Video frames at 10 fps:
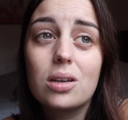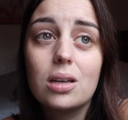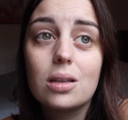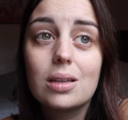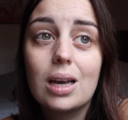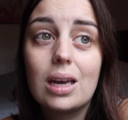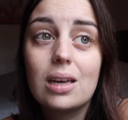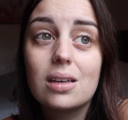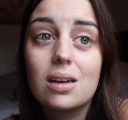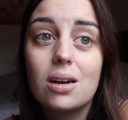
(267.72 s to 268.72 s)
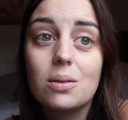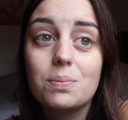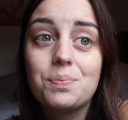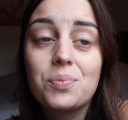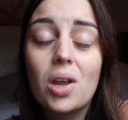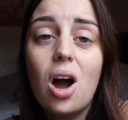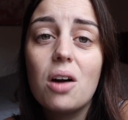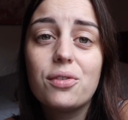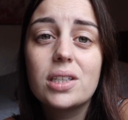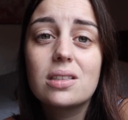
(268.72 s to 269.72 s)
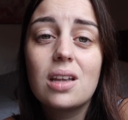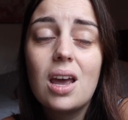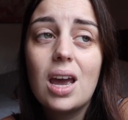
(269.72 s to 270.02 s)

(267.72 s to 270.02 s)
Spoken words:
in a office,